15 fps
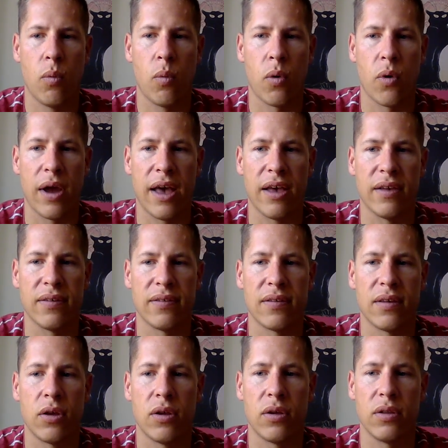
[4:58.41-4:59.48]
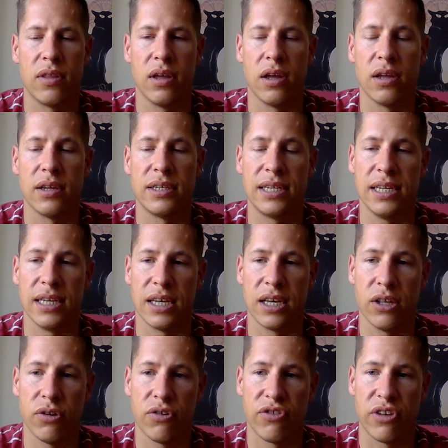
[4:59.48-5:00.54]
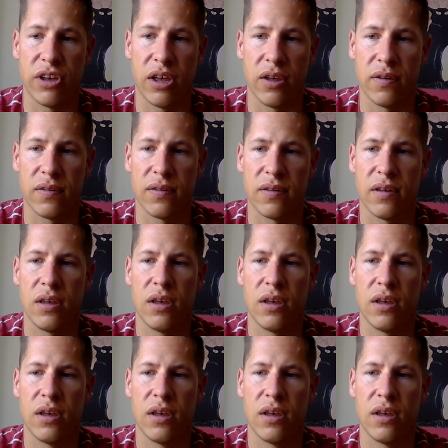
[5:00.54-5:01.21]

whereas the T killer cells,